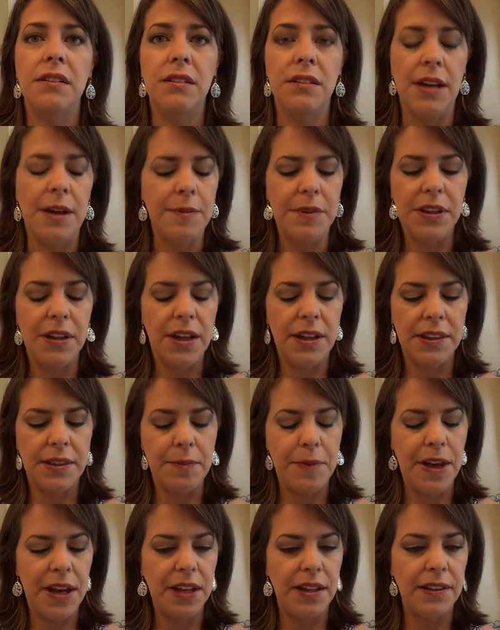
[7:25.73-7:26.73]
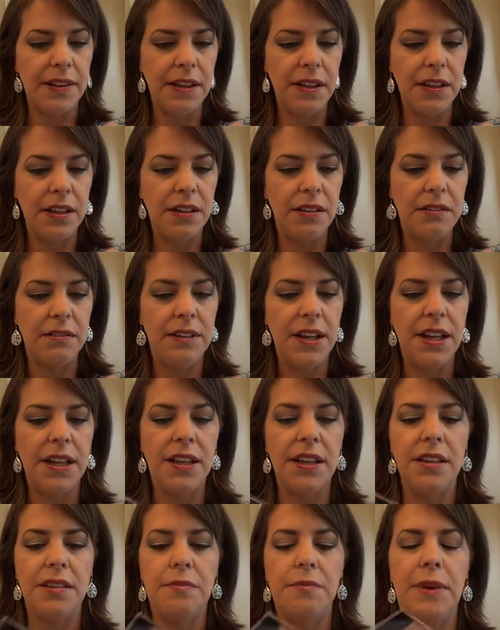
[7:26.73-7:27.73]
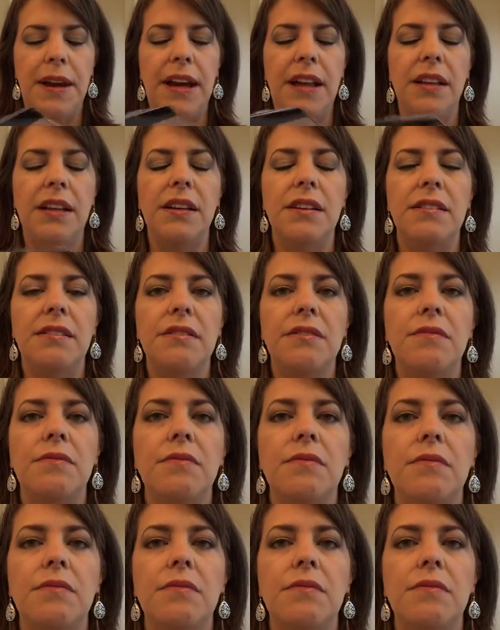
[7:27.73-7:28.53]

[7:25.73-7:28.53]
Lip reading: I mean not the MAC, the Naked palette